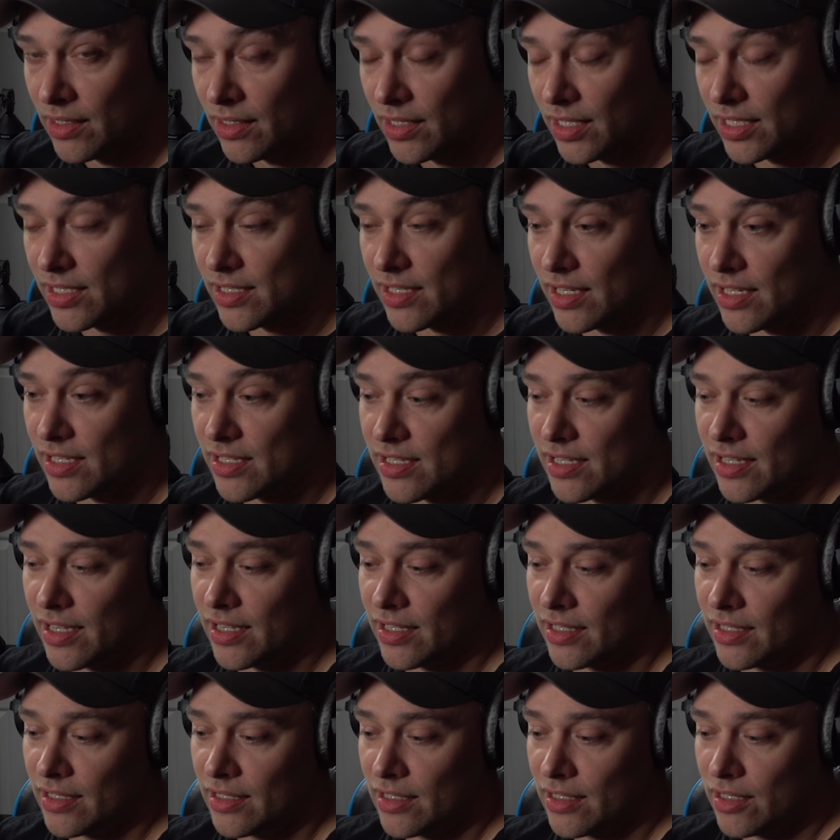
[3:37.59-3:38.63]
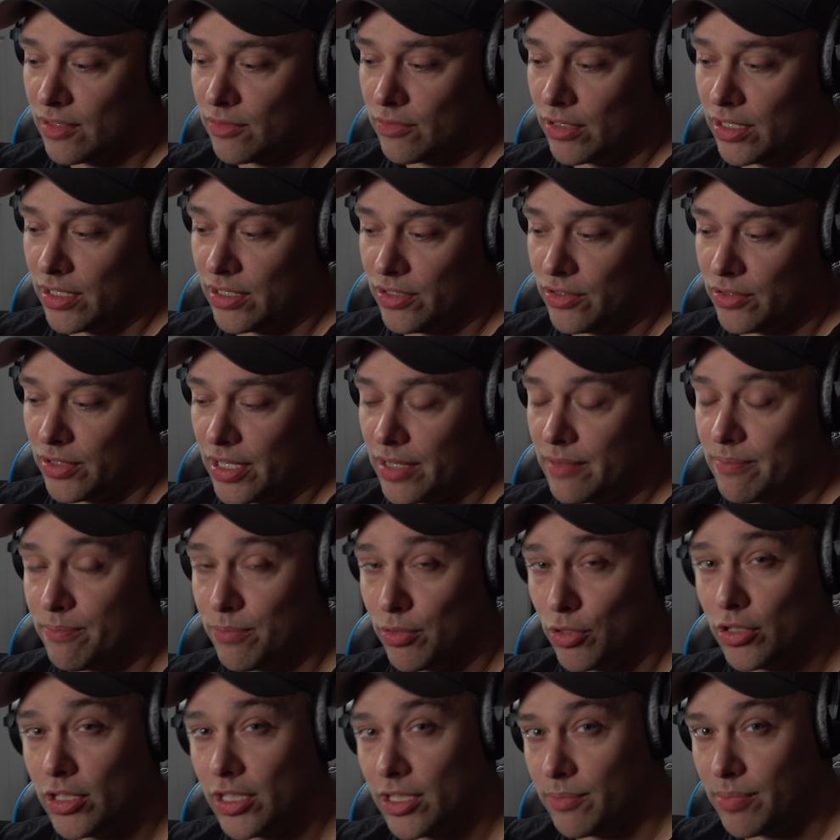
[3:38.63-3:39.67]
It's like when you get
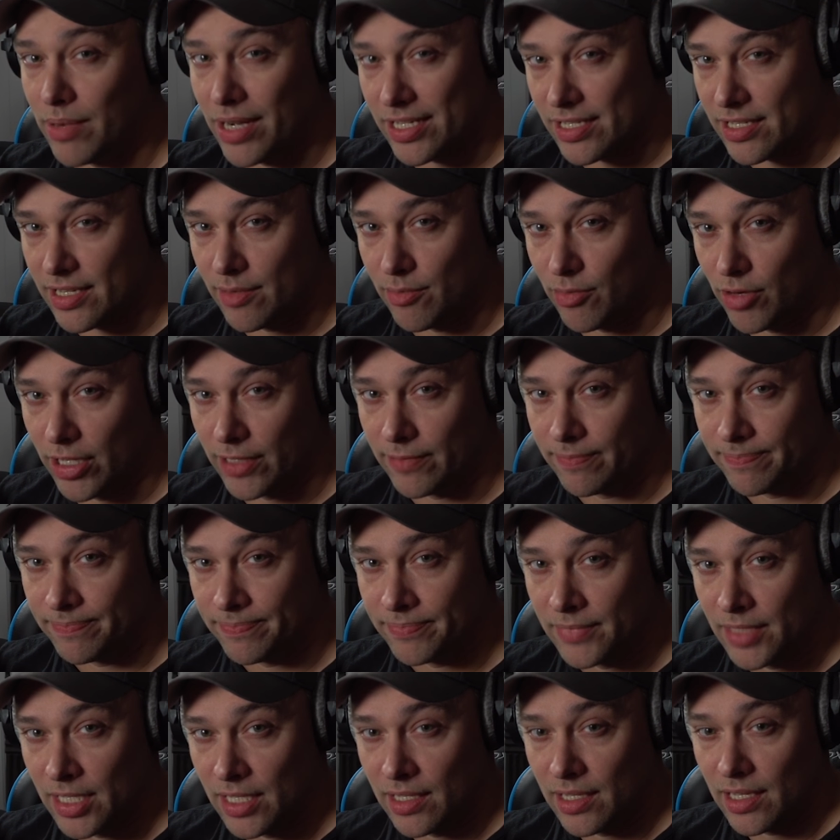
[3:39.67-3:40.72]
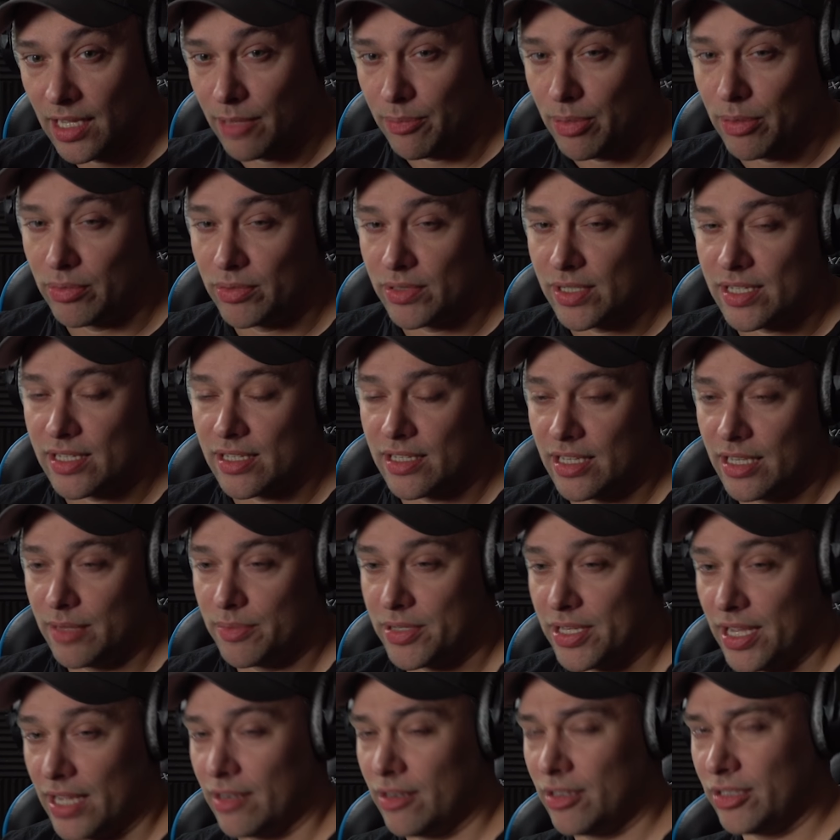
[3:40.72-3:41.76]
bullied by someone, and people just keep
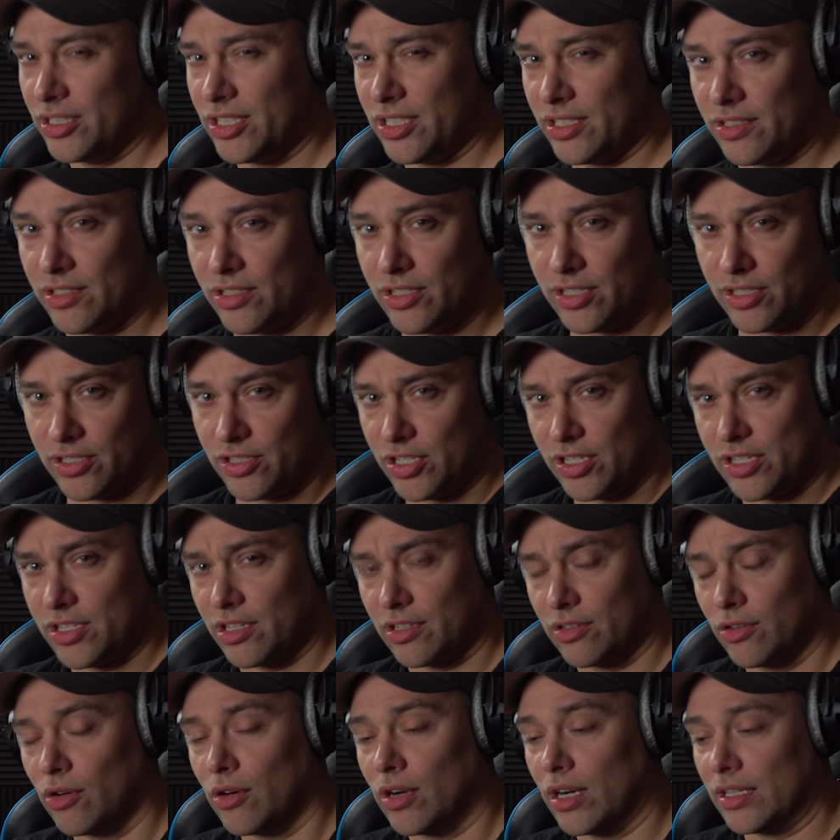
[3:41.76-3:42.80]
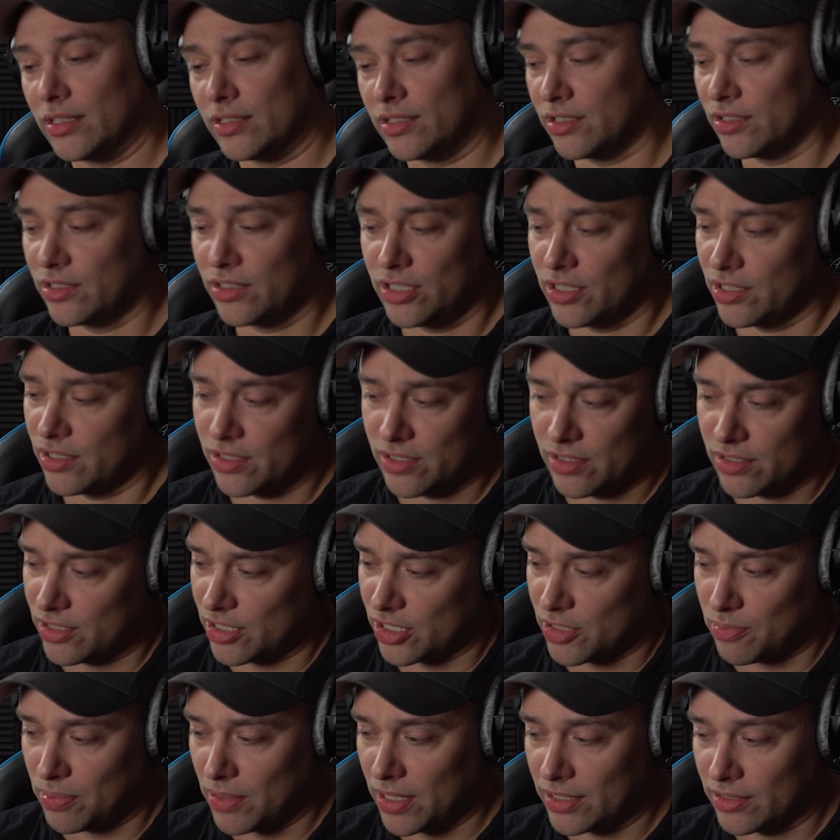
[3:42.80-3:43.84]
saying, "Oh, just ignore it,
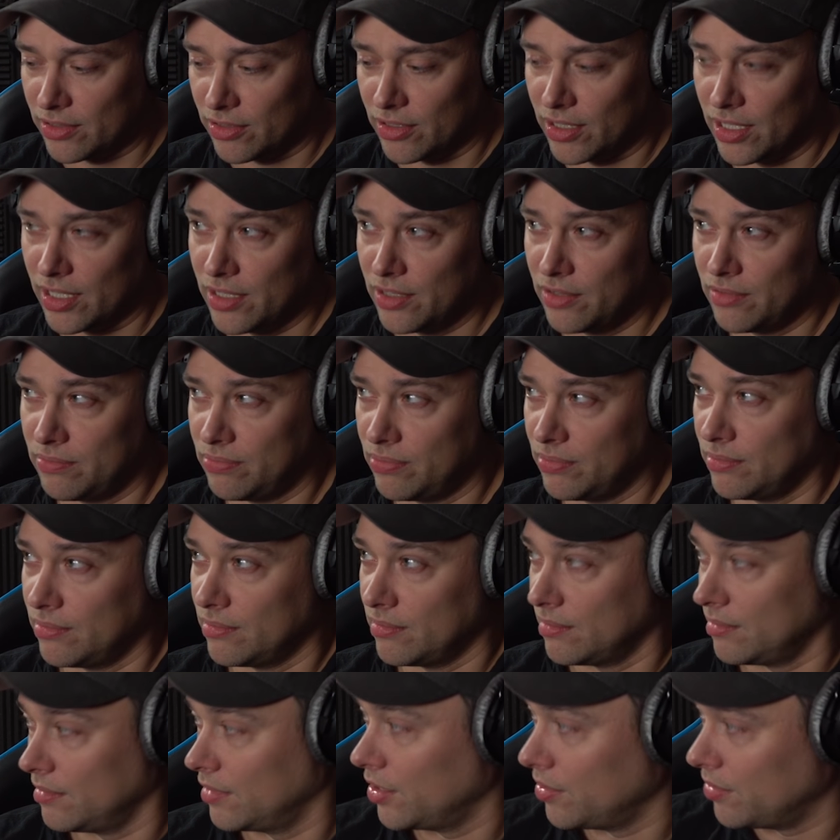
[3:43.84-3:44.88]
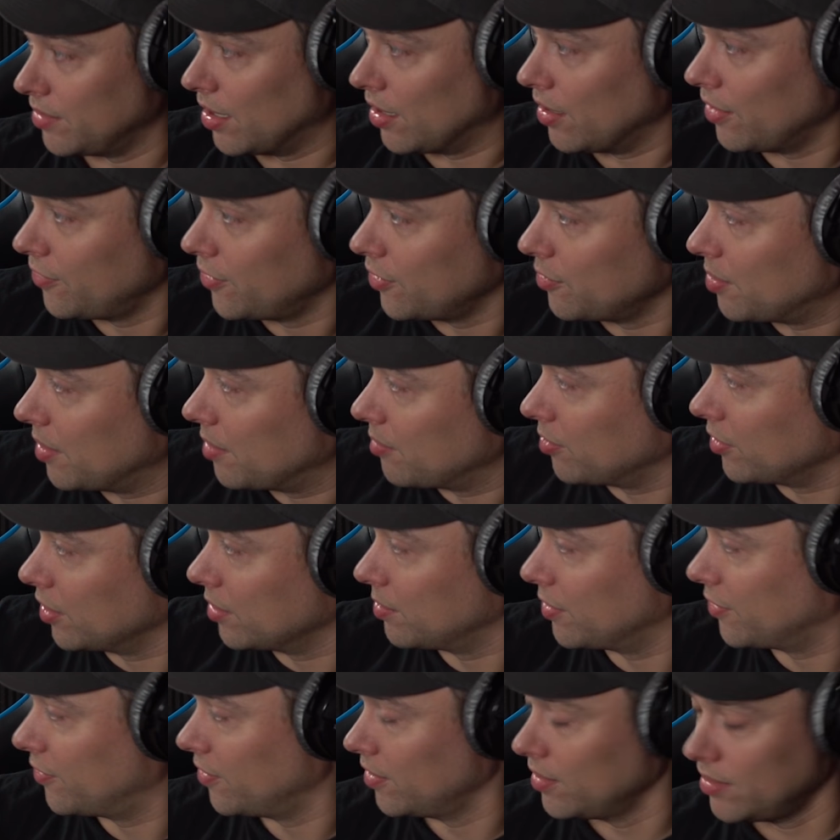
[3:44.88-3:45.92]
just play through it." And you know, if you've been bullied
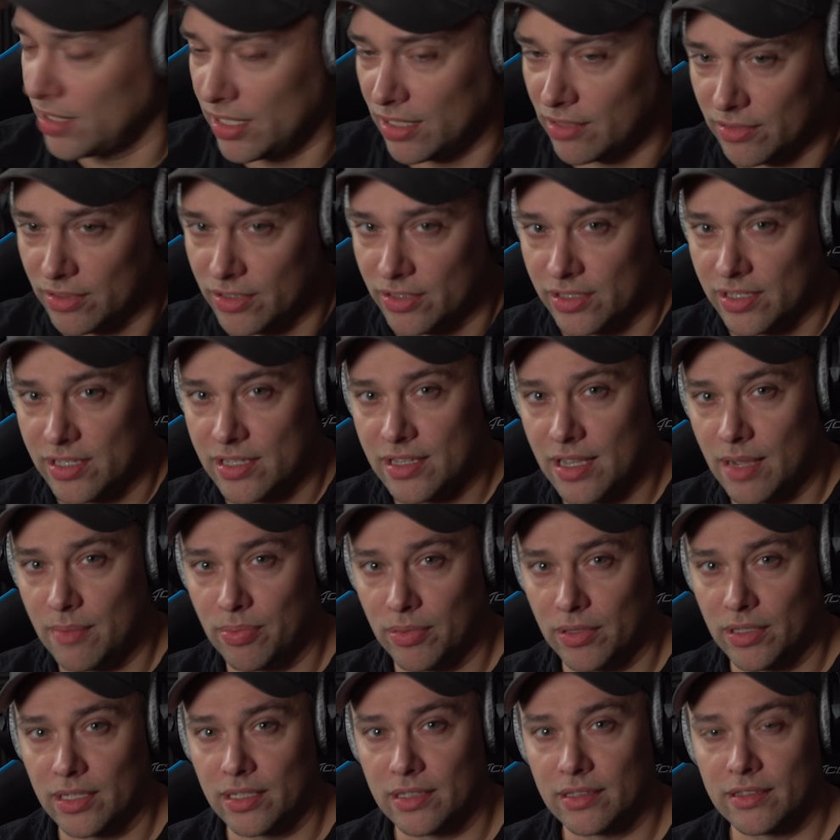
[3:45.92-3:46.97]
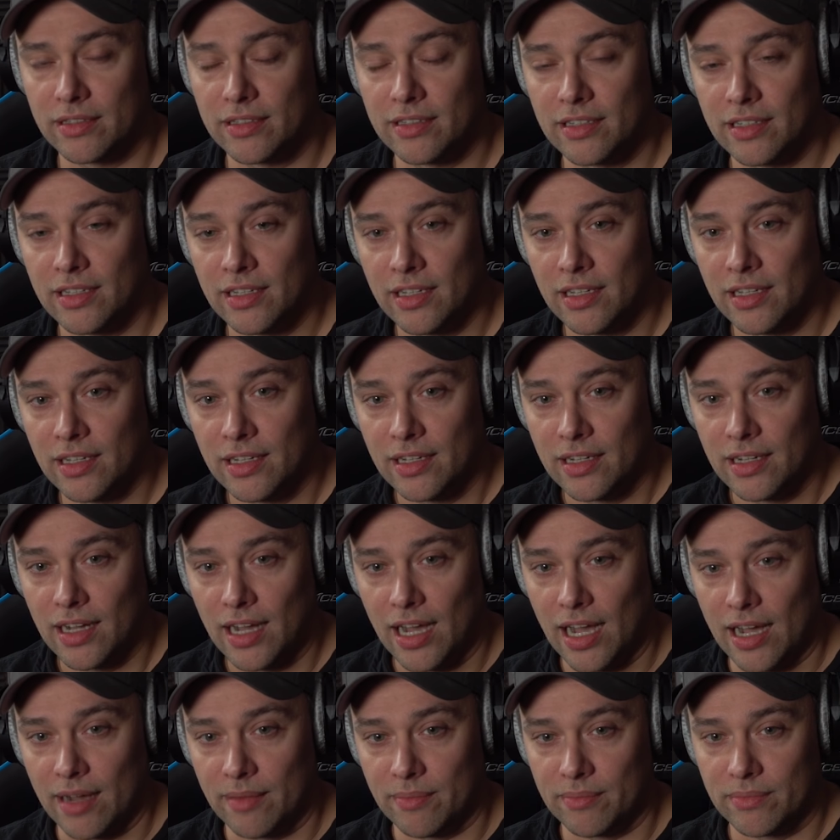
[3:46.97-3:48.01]
before, they don't usually stop
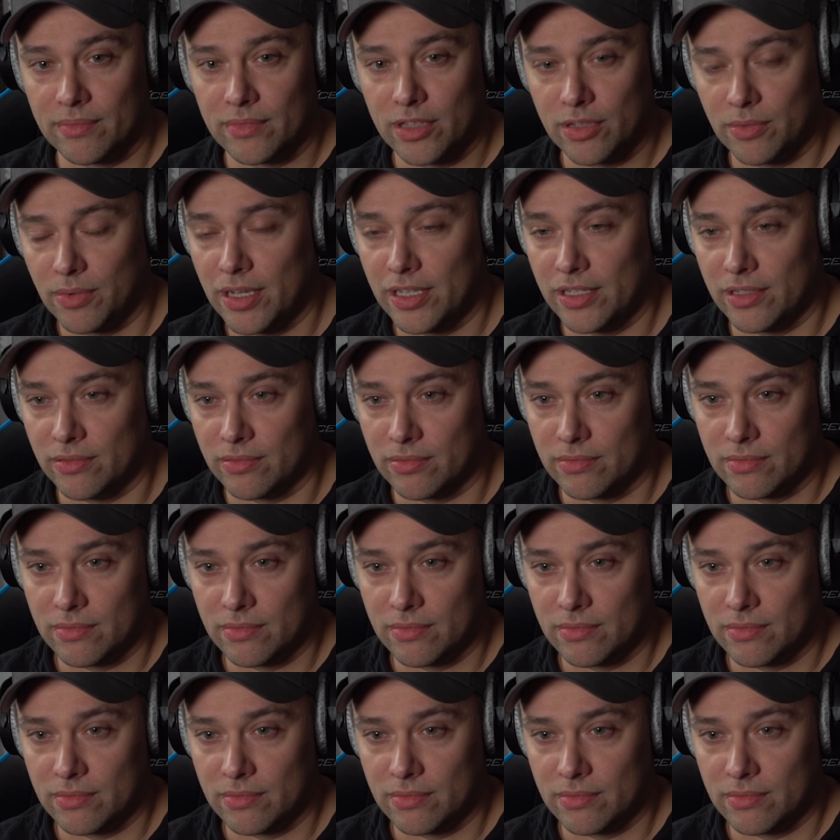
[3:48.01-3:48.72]
bullying. The way you